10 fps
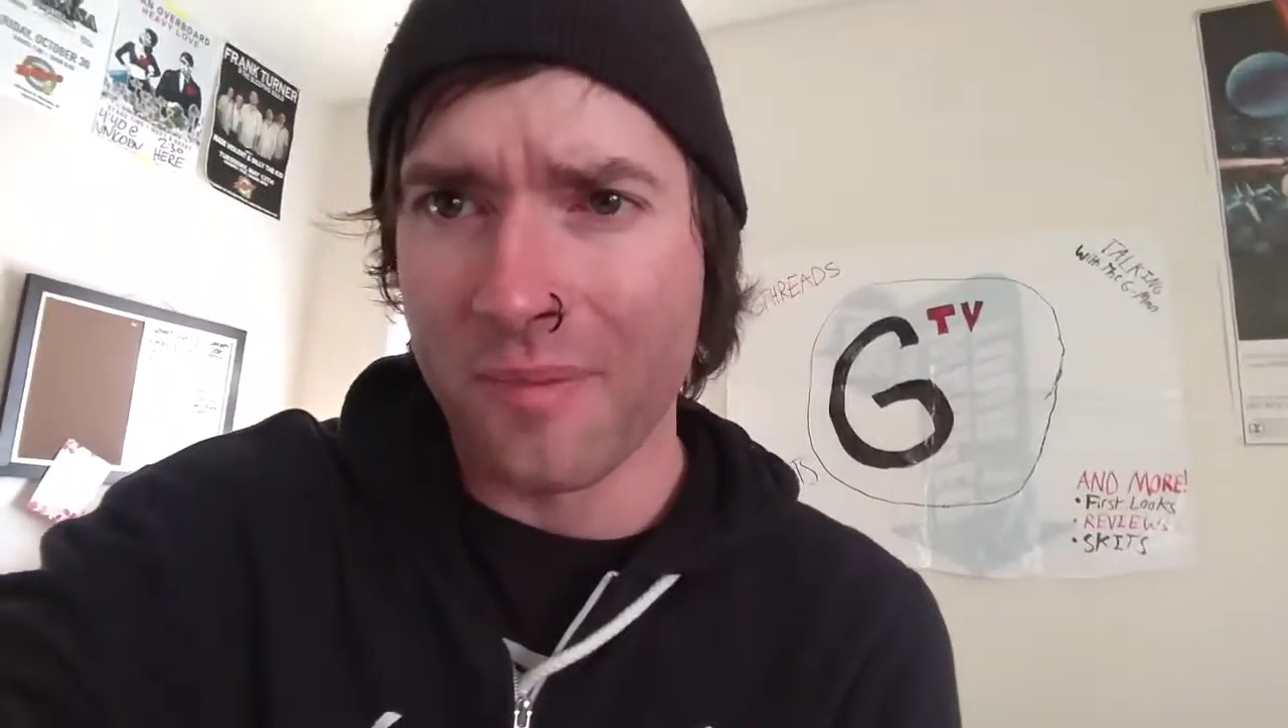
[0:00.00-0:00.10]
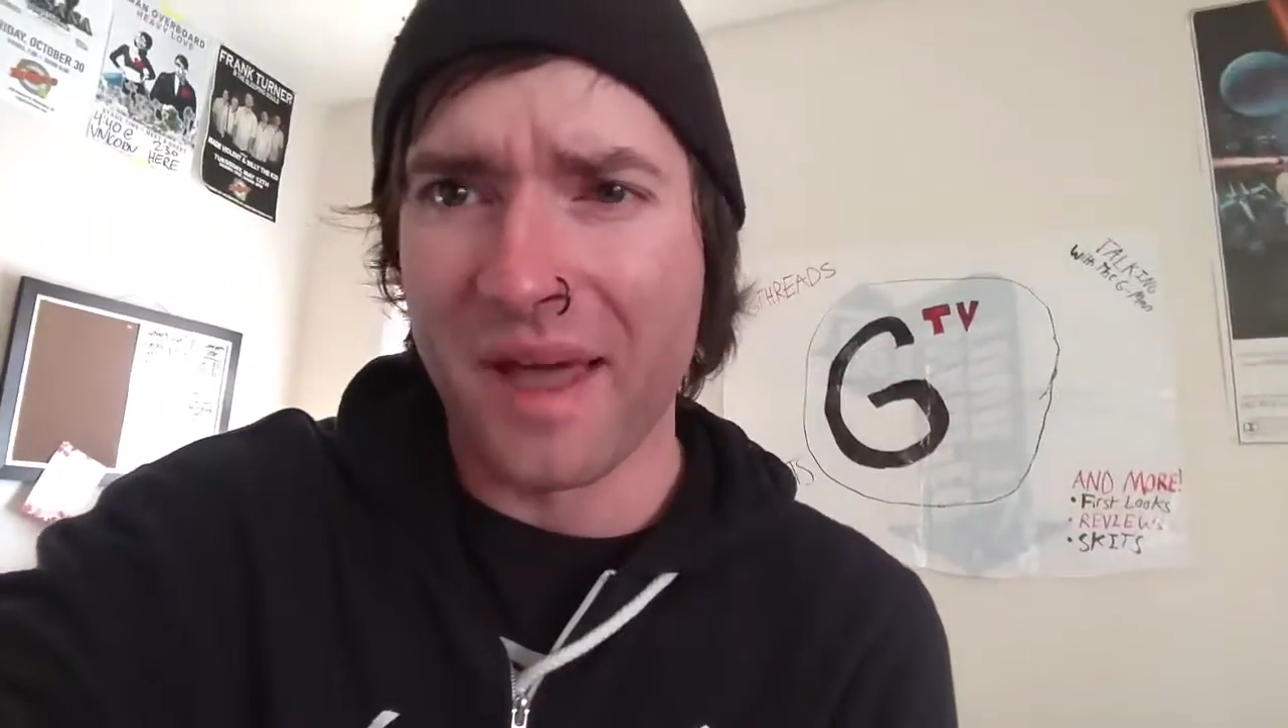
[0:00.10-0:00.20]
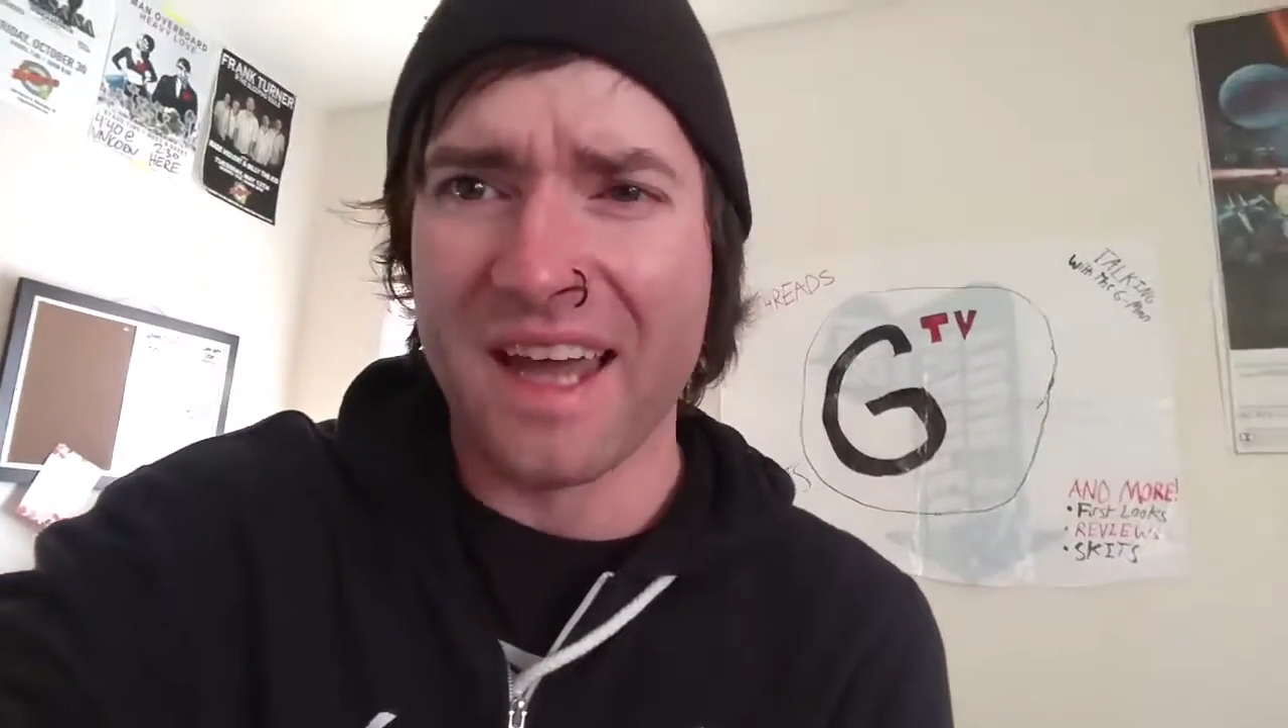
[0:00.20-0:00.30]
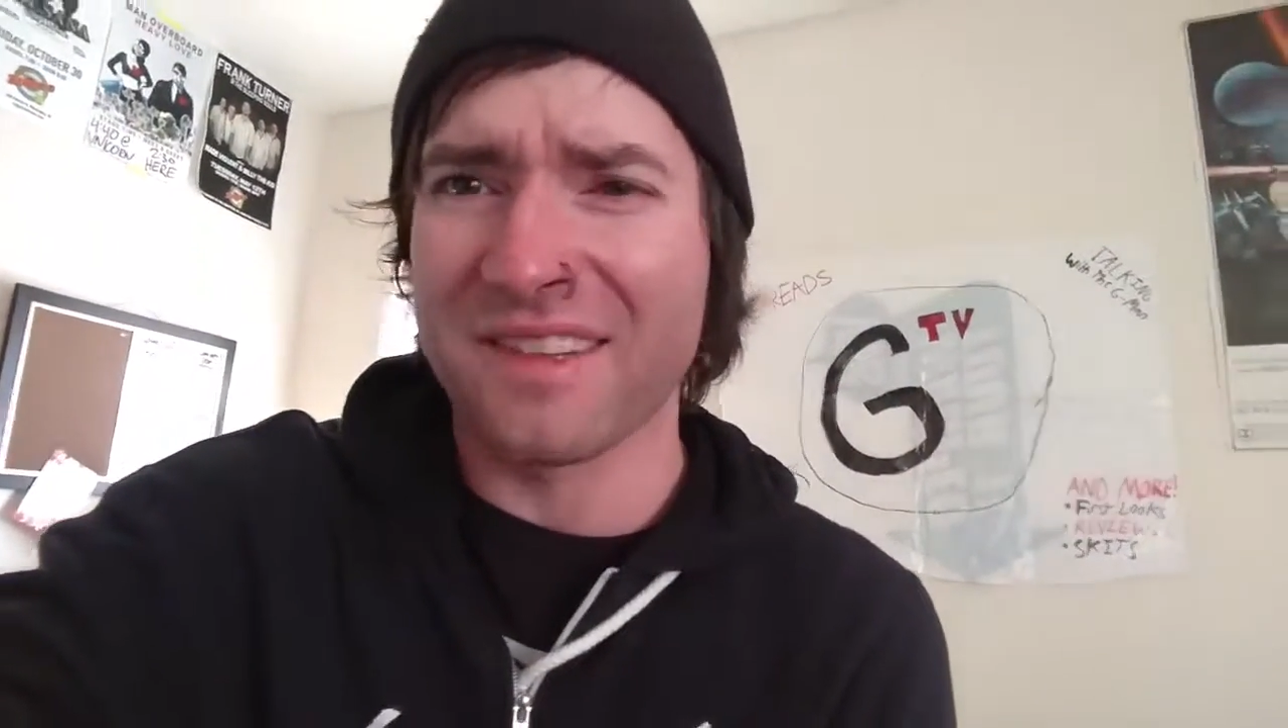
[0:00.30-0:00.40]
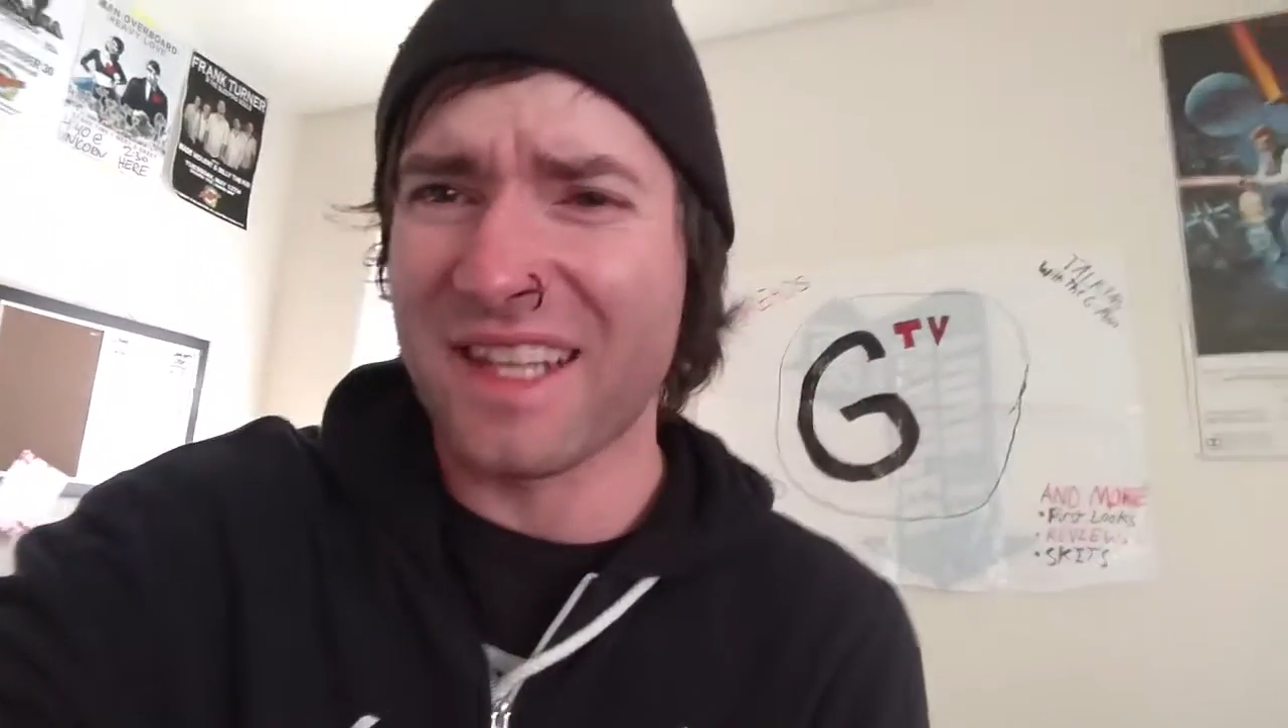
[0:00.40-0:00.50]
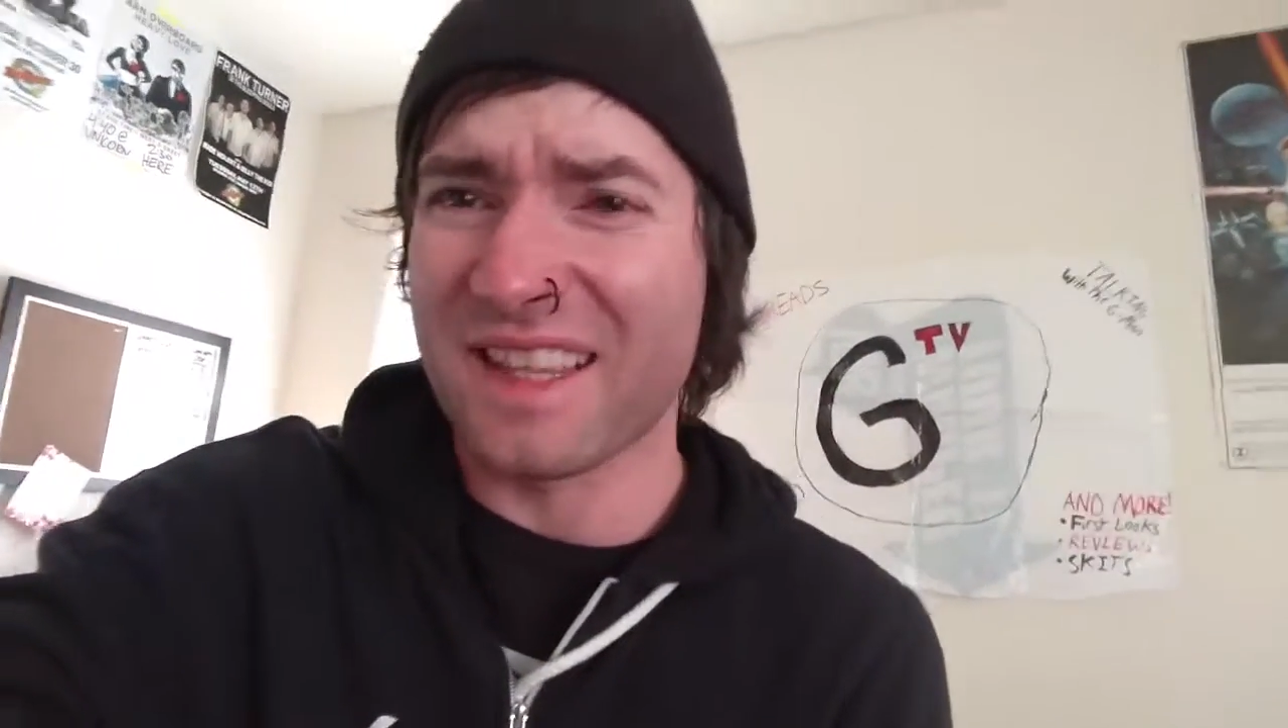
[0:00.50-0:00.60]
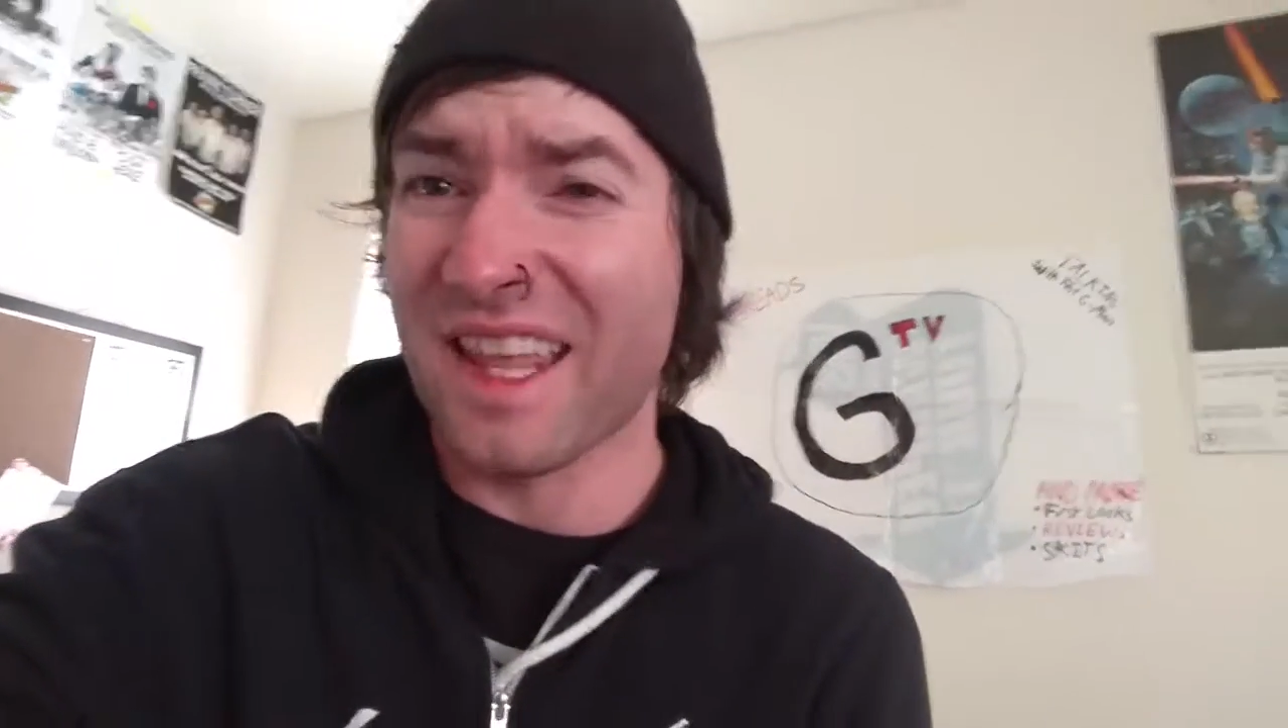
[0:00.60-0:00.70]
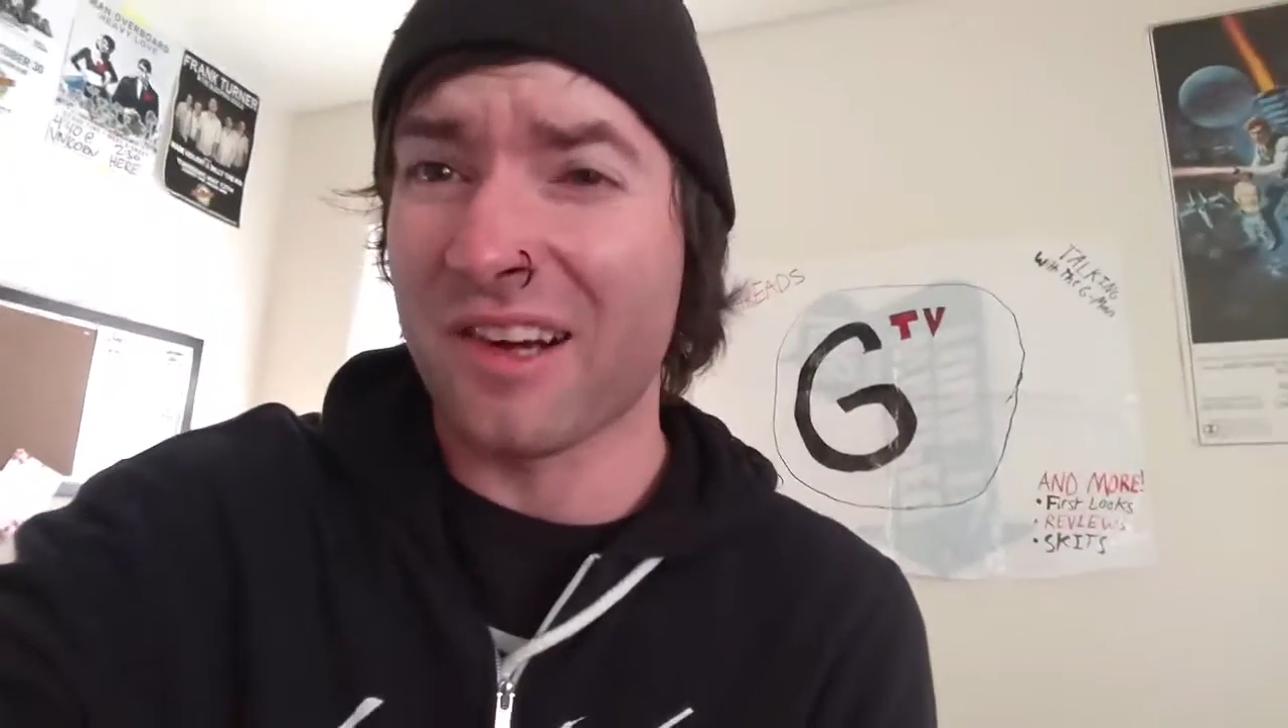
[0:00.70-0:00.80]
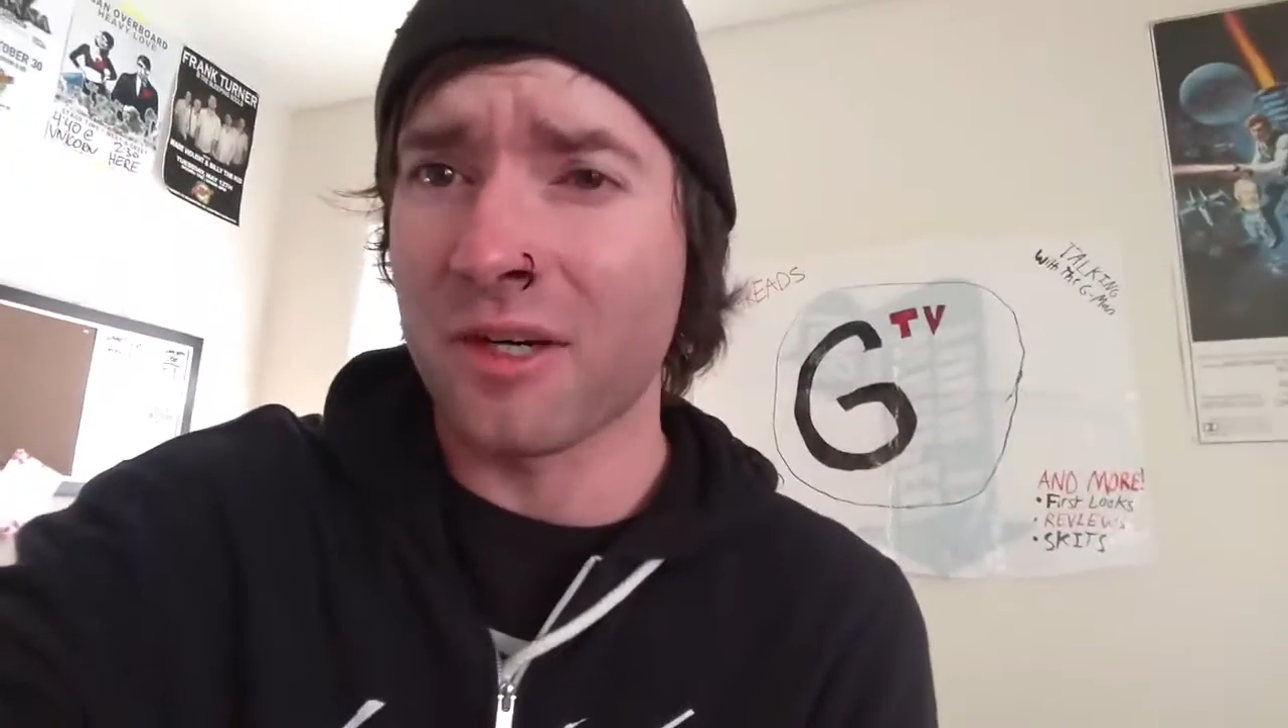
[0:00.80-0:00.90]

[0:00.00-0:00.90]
but I don't think they're